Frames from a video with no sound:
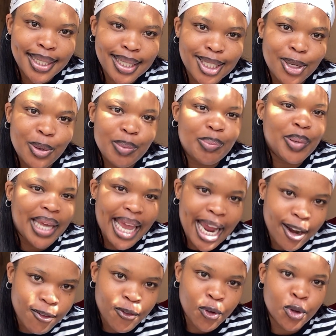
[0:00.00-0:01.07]
Don't be
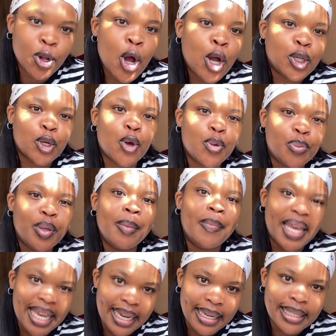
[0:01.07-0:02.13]
hateful, don't be
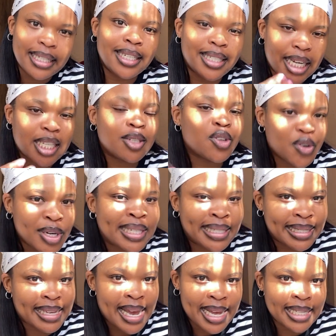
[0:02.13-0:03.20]
mean, just
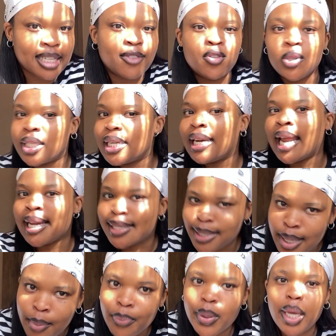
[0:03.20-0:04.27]
criticize. If you didn't like
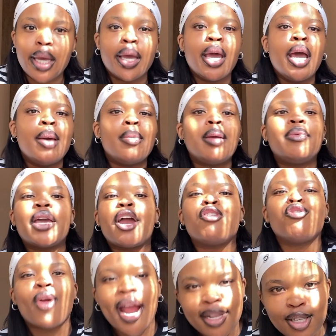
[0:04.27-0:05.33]
something, maybe I
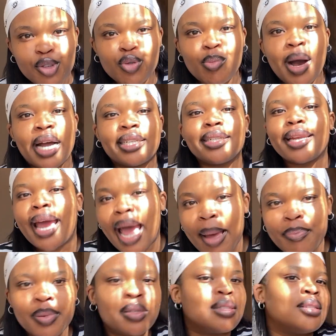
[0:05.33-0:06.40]
ran too much, it
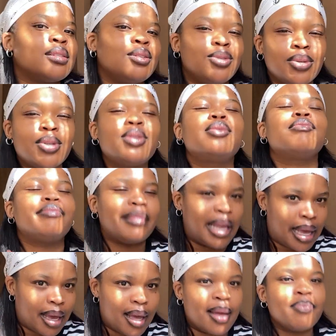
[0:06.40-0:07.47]
happens, you know.
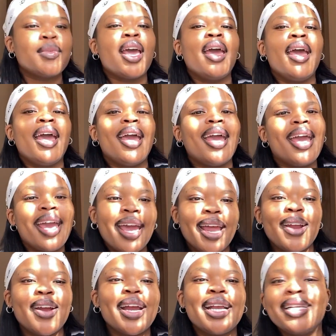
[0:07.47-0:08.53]
Yeah.
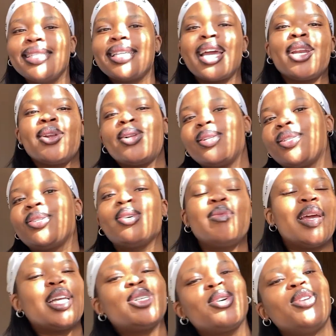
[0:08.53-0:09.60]
And also
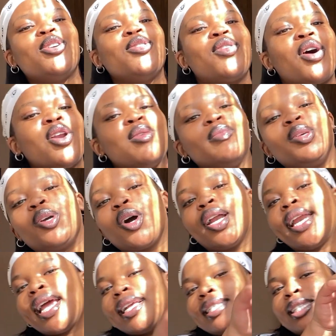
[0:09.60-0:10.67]
make sure you follow me on
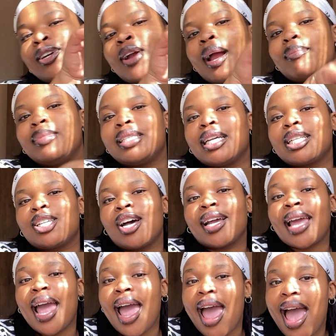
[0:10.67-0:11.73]
Instagram, TikTok,
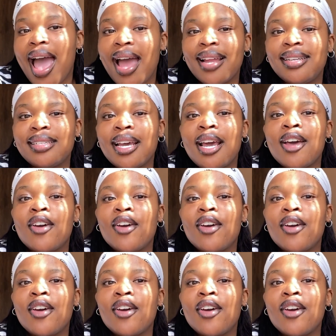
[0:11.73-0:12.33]
and